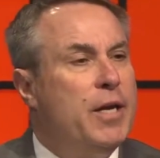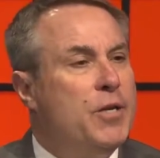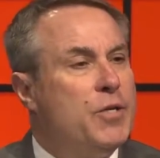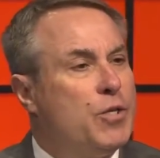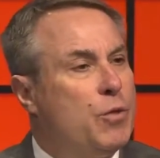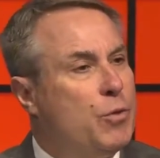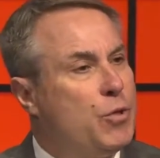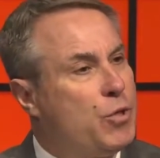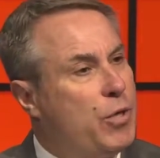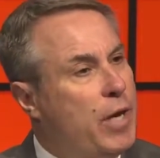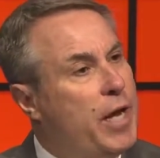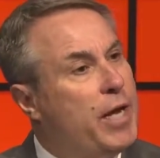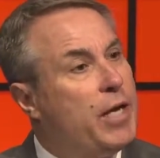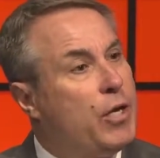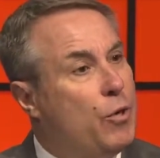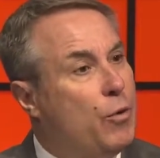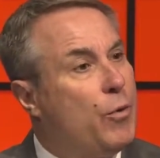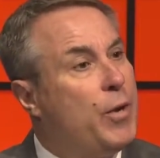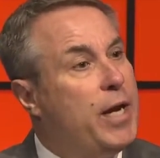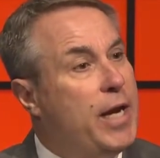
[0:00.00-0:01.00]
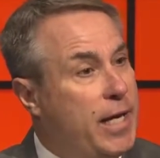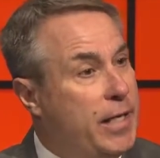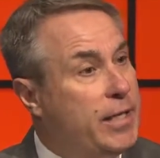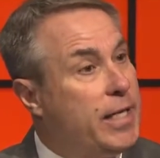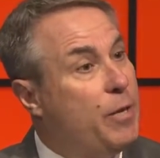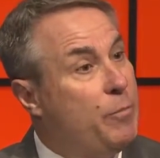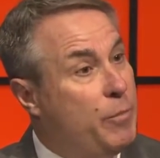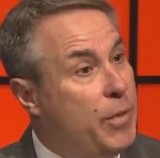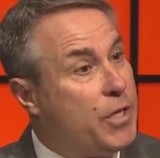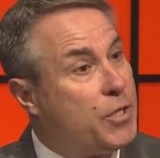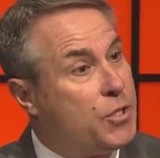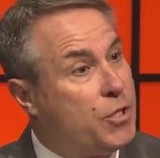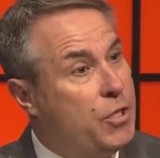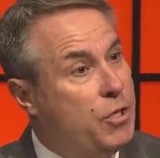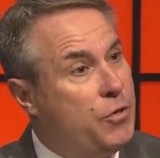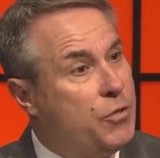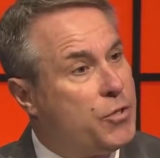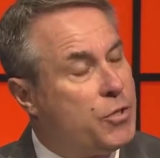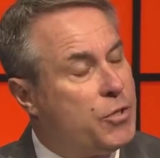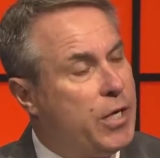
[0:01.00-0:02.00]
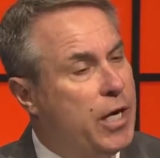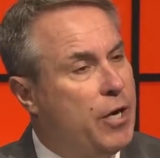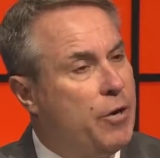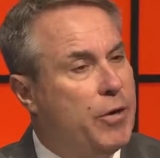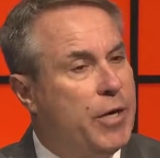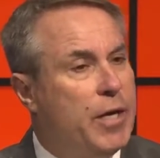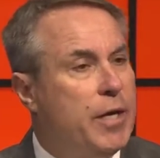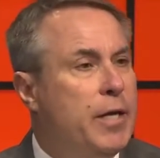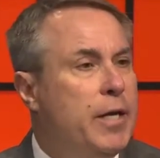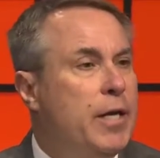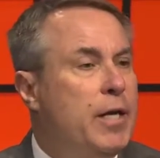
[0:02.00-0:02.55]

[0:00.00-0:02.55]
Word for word: So we're trying to create that mixed use area.